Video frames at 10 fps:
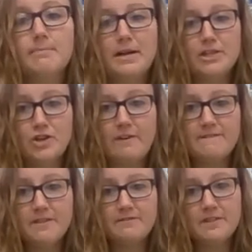measure
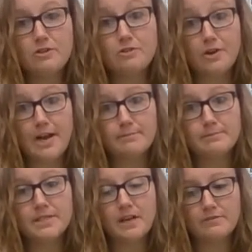out 50
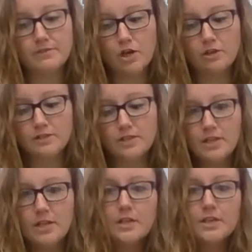grams of salt.
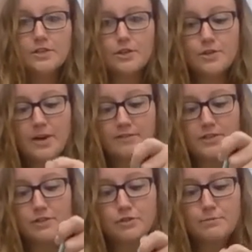So you have a
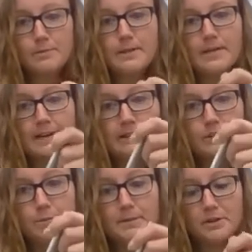scooper and a
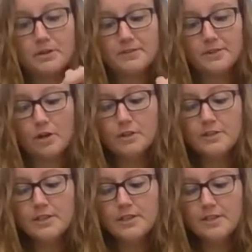little beaker of
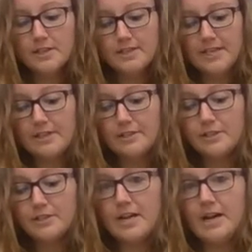salt. Take
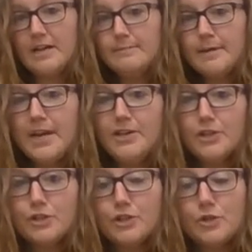your time, and
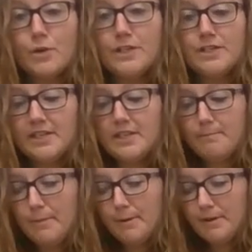you're just going to
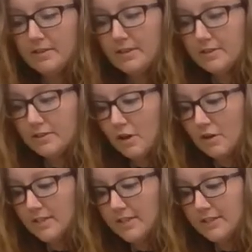keep putting the
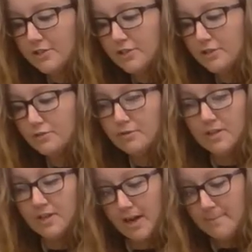salt into
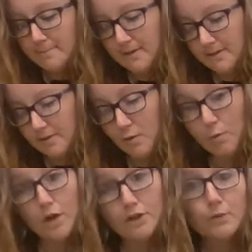the cup
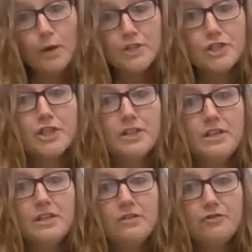while you're watching
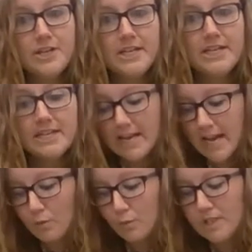the reading.
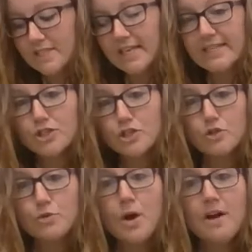And once it gets
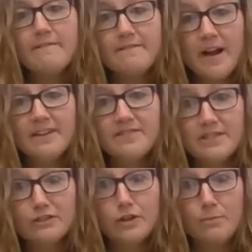to
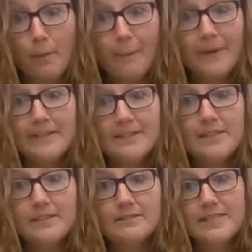
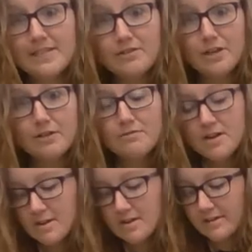50.0,
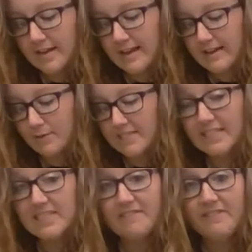okay, once it
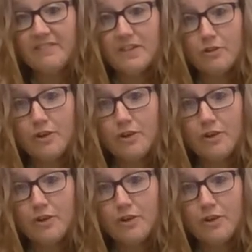gets to 50